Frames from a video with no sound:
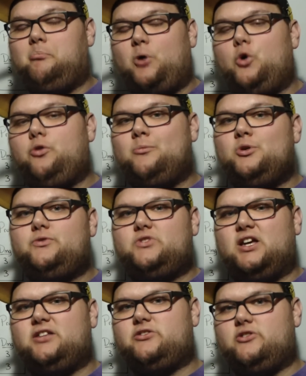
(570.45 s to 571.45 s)
both
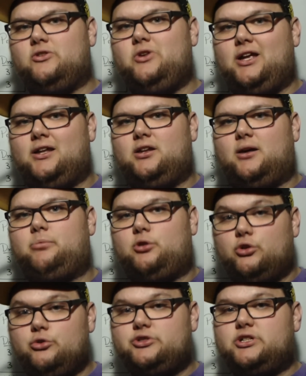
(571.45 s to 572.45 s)
movesets do end up
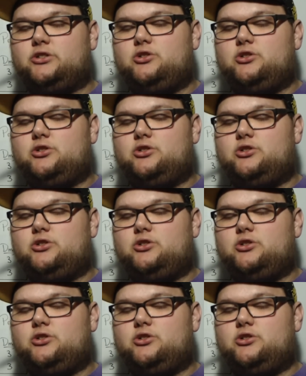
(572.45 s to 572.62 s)
losing